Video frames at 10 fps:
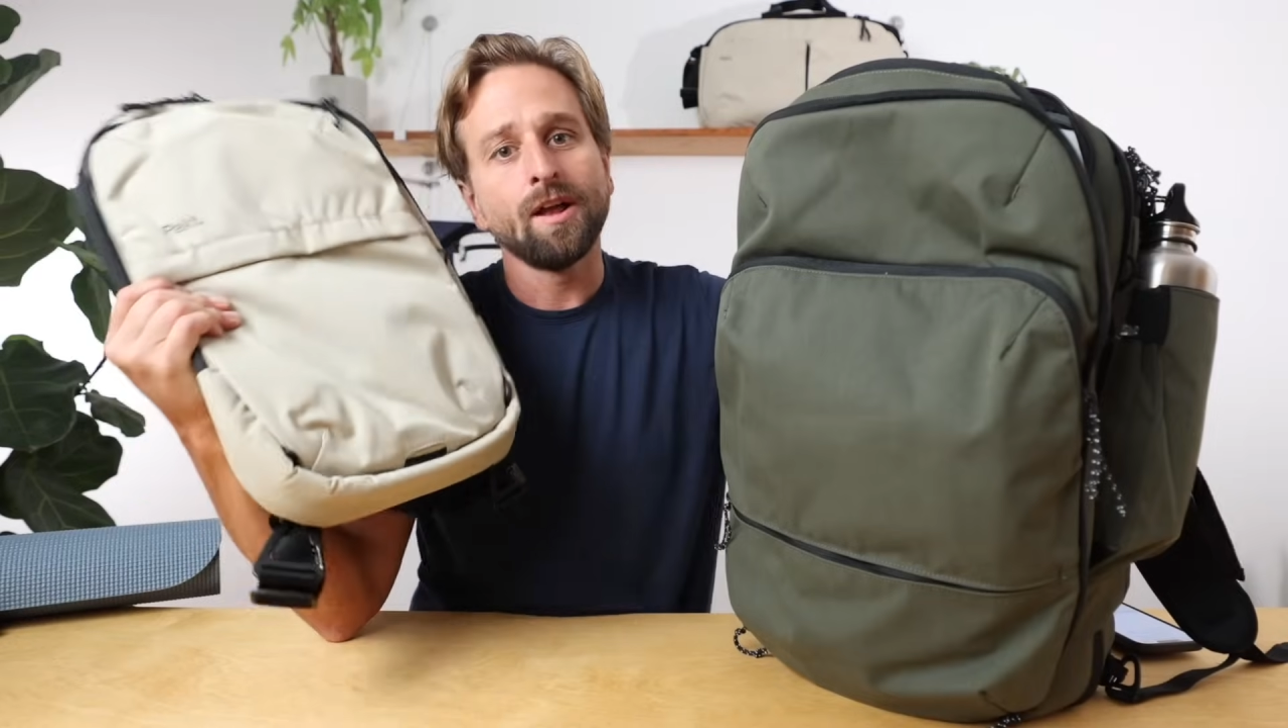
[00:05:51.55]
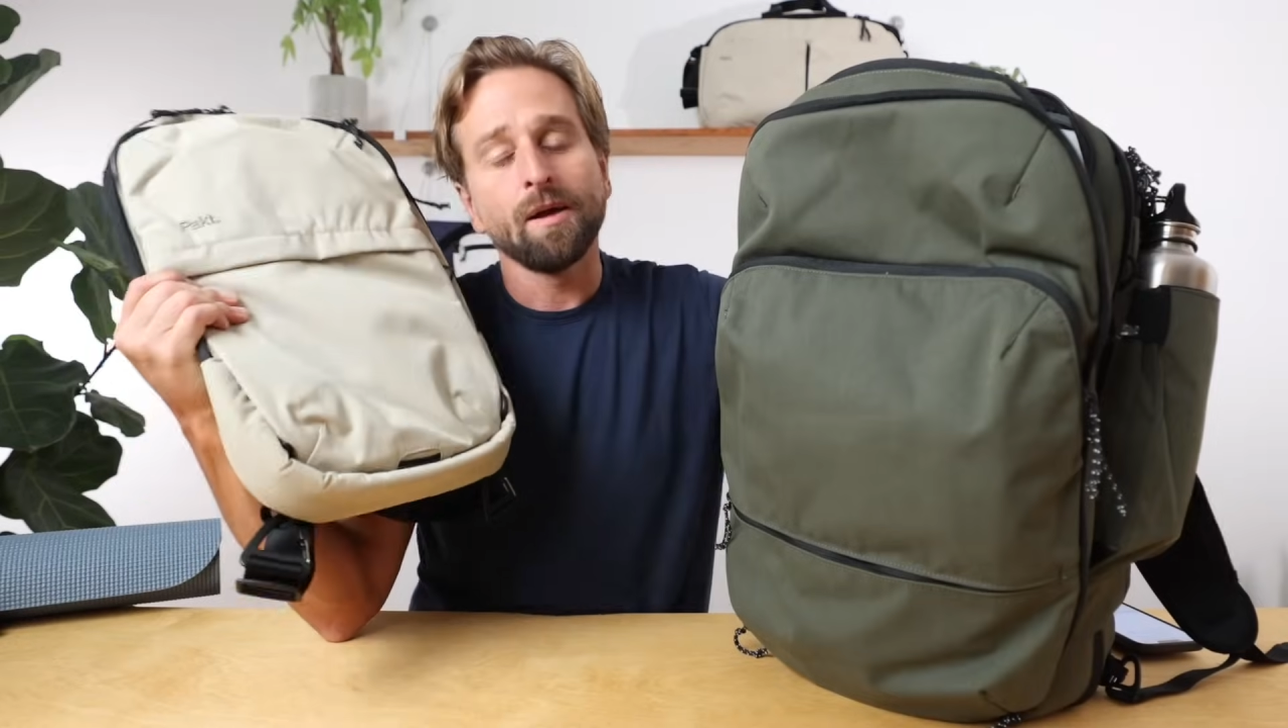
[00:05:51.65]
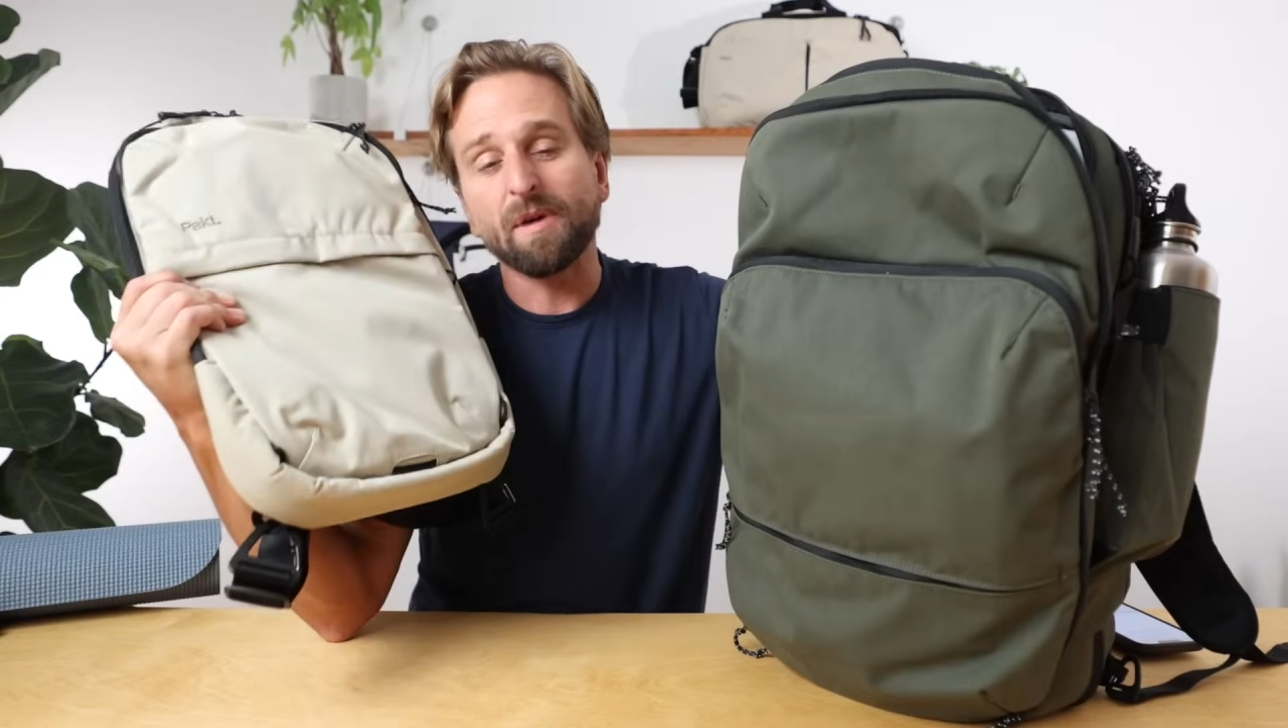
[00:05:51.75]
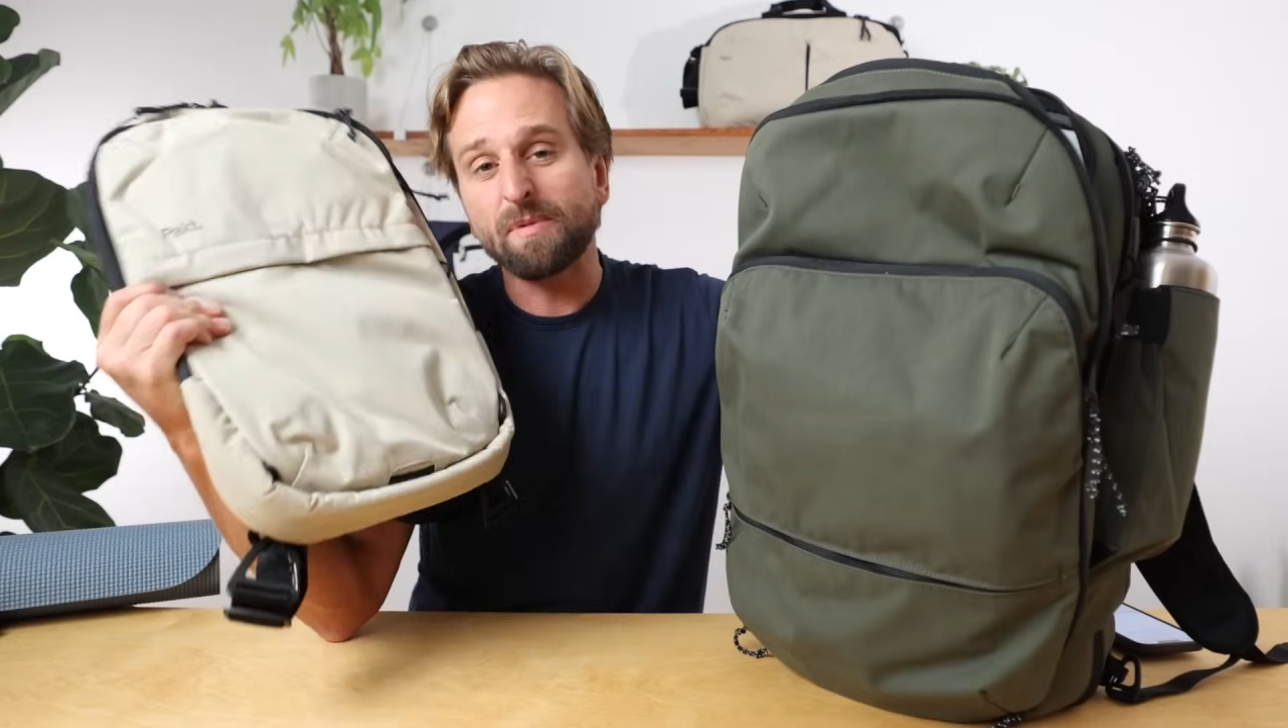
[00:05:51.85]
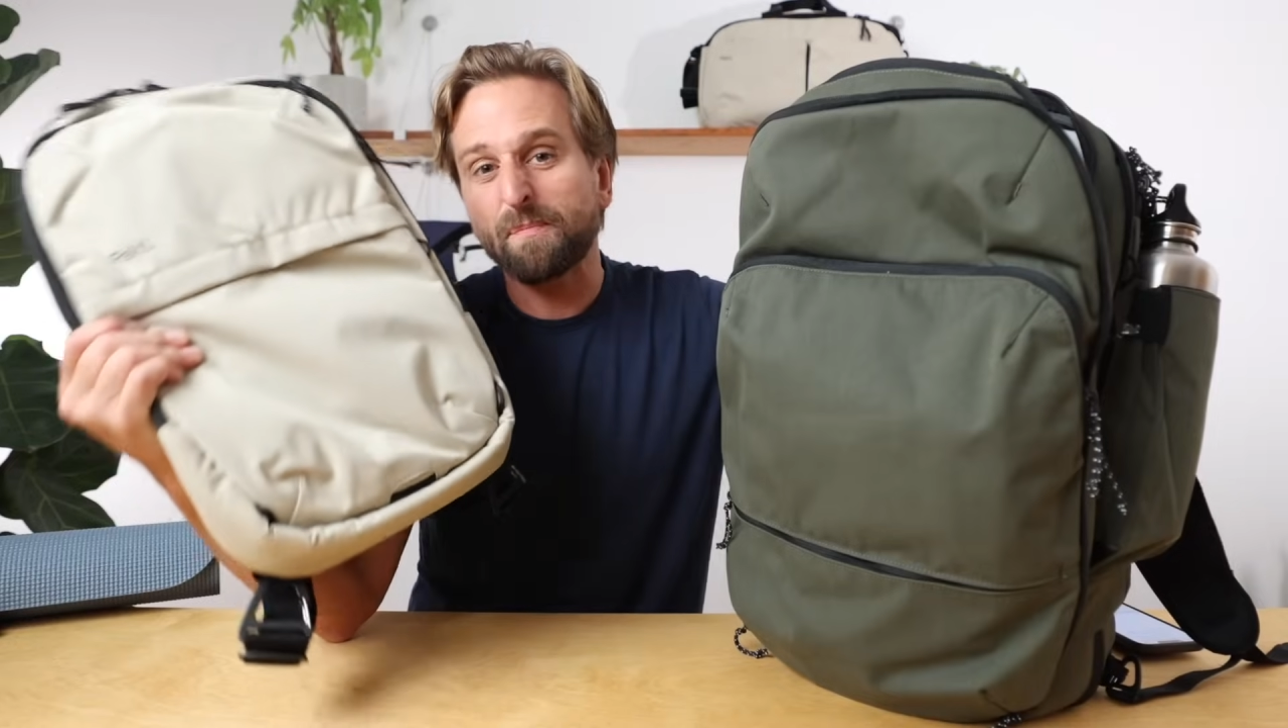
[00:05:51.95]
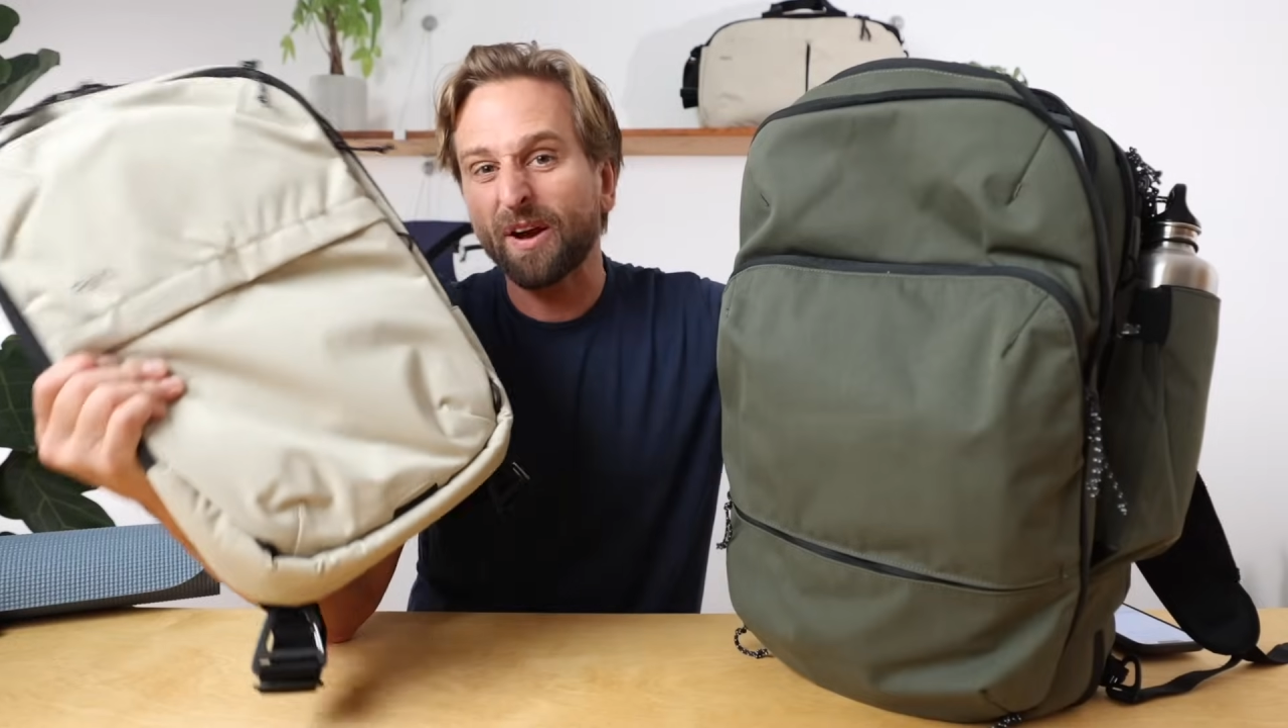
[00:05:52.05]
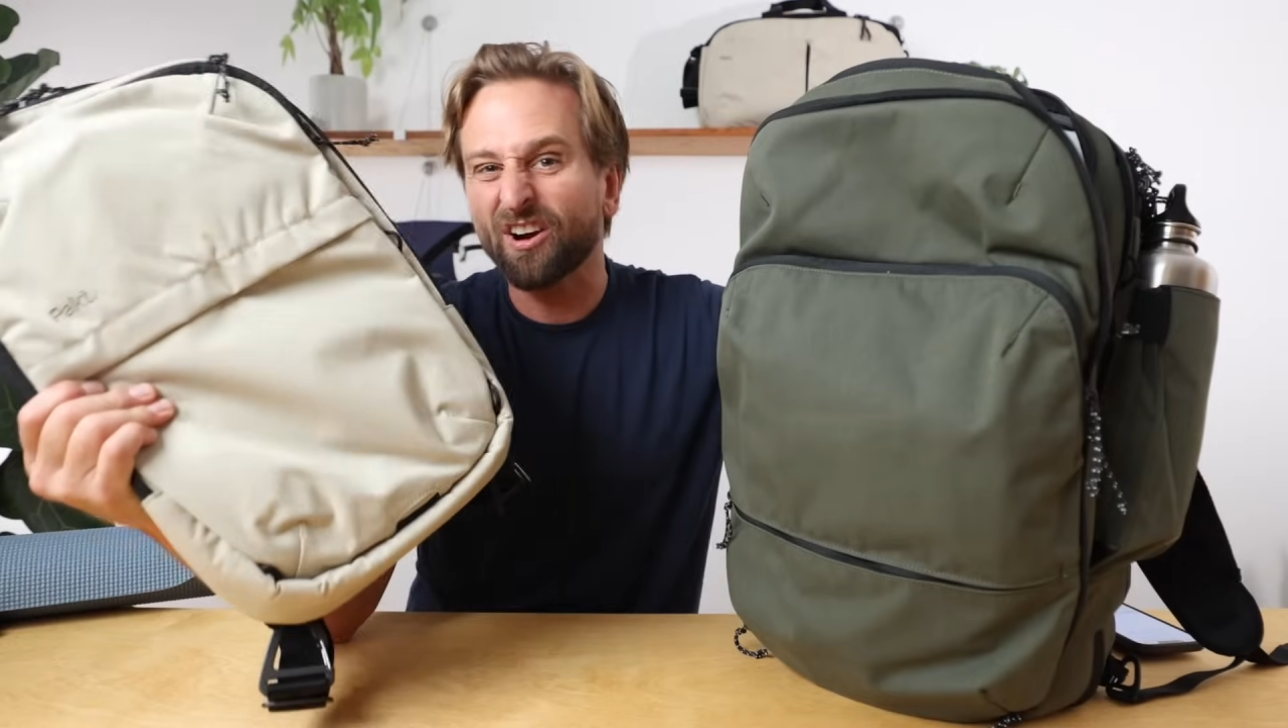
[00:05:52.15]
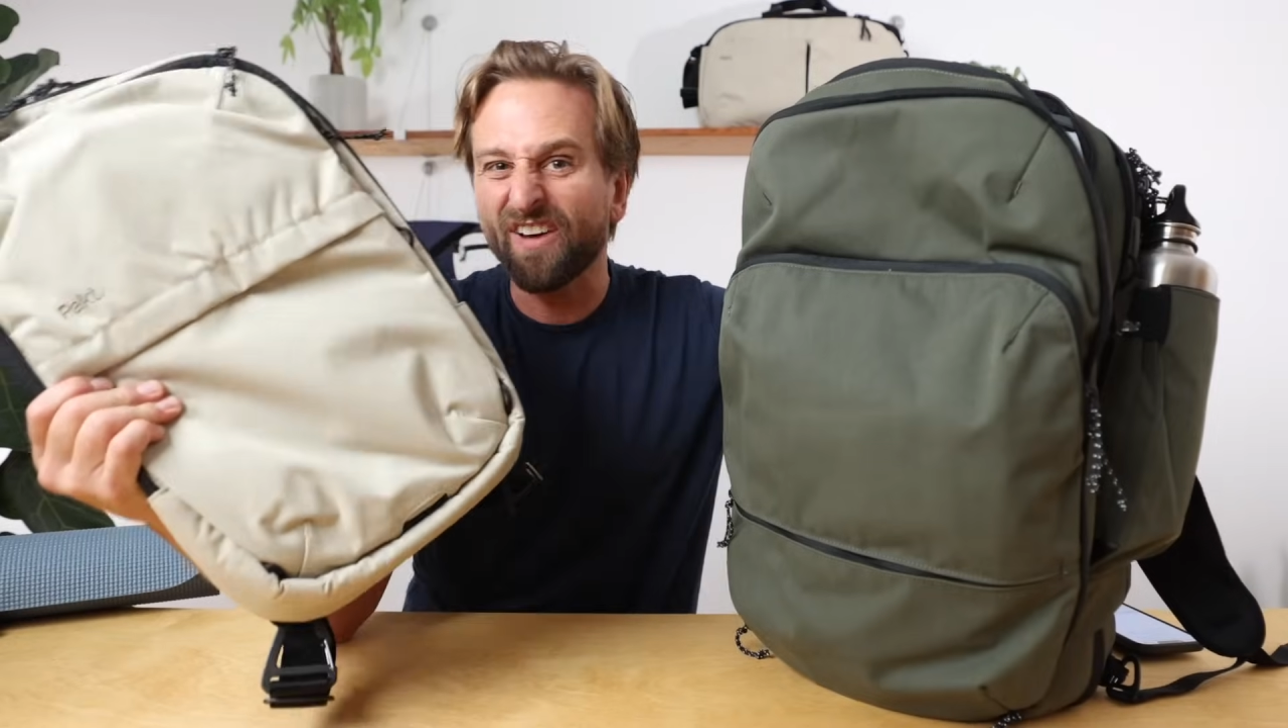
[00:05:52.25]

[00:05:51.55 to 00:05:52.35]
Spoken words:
maybe a pair of